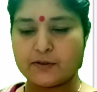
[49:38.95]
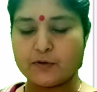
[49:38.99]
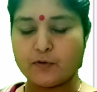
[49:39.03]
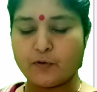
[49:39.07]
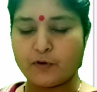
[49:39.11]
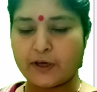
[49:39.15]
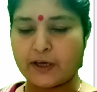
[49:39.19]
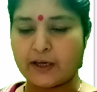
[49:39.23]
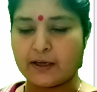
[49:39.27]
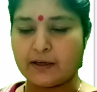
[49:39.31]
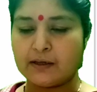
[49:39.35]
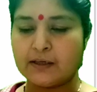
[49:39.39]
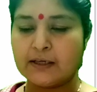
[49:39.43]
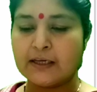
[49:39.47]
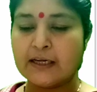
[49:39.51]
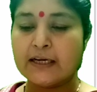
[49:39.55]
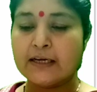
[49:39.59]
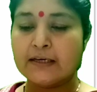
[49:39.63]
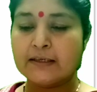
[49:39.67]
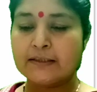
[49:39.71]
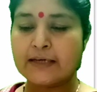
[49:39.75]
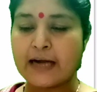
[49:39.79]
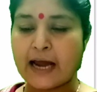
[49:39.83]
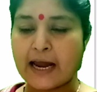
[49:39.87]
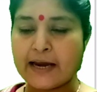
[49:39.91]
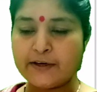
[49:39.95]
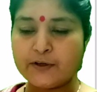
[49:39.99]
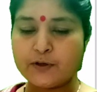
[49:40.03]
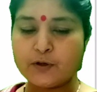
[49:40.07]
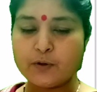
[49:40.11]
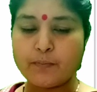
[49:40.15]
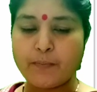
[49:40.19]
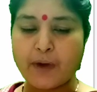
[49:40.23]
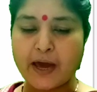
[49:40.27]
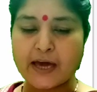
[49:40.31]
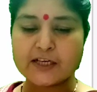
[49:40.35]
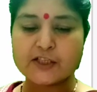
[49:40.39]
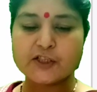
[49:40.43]
Okay. Trying
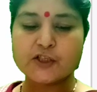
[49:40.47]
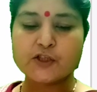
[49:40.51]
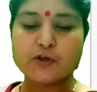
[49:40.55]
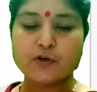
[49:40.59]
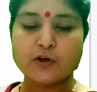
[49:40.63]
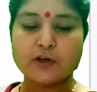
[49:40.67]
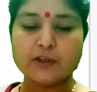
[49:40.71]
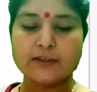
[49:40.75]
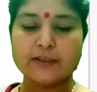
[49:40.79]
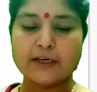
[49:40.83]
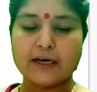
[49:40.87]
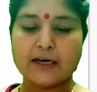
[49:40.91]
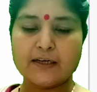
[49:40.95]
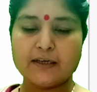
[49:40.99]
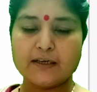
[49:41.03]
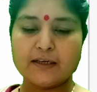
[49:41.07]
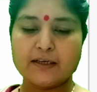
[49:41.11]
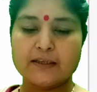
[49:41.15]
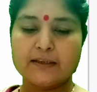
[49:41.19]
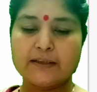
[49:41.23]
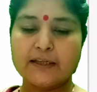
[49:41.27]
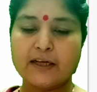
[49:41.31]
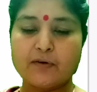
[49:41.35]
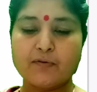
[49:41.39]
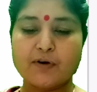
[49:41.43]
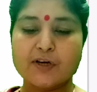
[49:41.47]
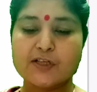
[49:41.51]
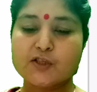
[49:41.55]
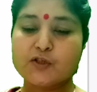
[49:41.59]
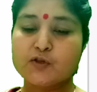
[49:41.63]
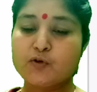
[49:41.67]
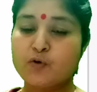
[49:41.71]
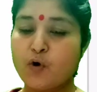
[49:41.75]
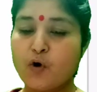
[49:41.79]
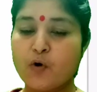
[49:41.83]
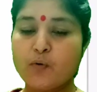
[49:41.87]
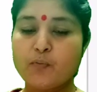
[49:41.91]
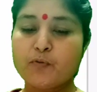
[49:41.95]
to make sure that there was
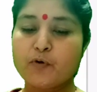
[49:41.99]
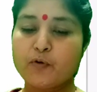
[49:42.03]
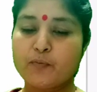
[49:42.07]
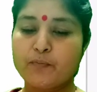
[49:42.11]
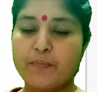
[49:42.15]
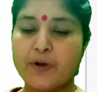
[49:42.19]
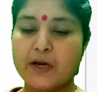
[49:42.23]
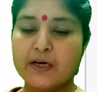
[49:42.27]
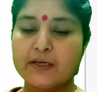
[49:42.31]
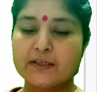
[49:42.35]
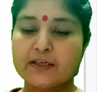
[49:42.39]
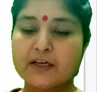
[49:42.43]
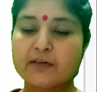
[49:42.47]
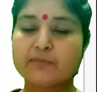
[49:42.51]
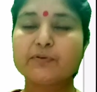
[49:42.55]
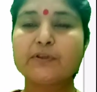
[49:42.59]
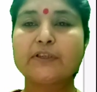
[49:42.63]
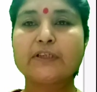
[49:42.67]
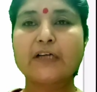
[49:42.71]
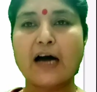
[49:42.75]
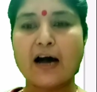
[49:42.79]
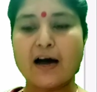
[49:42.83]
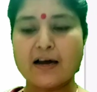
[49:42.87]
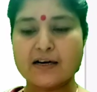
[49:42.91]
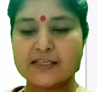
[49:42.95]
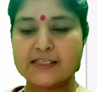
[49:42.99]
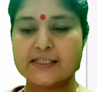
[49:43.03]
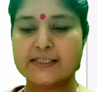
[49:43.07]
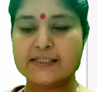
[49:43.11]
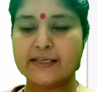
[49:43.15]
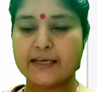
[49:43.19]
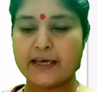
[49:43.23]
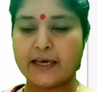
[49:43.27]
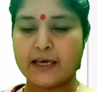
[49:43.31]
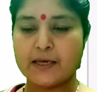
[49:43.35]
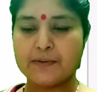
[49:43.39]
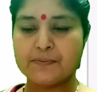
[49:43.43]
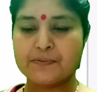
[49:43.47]
no movement of dark
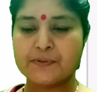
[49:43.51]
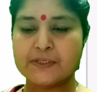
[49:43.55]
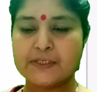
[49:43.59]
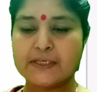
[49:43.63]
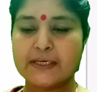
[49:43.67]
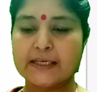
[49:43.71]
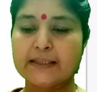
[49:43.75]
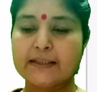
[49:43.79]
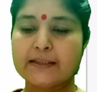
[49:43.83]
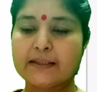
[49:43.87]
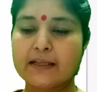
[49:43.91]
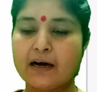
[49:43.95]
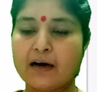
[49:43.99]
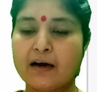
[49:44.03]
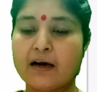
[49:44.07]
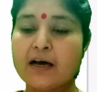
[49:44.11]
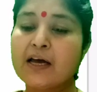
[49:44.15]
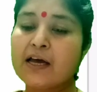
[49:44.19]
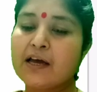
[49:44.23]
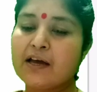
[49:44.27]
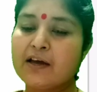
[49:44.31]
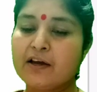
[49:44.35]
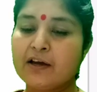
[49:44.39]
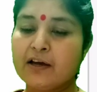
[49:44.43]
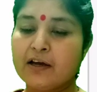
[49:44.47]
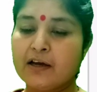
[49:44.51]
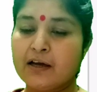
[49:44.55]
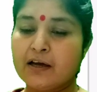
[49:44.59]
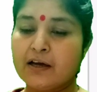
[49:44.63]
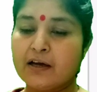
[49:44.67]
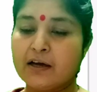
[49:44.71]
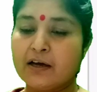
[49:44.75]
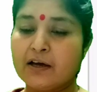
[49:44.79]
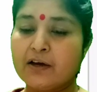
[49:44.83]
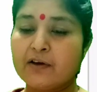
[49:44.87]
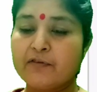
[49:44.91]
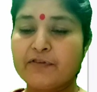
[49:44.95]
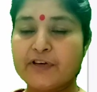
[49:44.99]
shapes in the
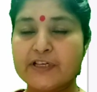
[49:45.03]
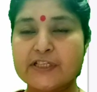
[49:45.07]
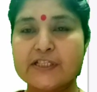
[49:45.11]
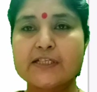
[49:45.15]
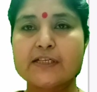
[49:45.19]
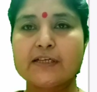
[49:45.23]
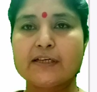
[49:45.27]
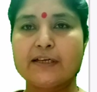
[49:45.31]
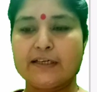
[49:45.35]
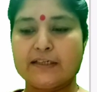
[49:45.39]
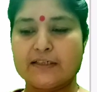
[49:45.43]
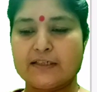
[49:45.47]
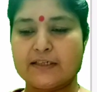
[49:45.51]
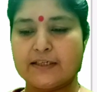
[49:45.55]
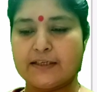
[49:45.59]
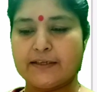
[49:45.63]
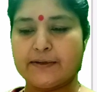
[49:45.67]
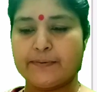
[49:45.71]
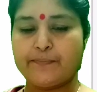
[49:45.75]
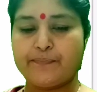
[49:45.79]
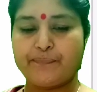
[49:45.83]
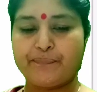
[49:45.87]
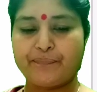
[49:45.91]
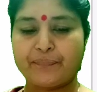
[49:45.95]
vicinity.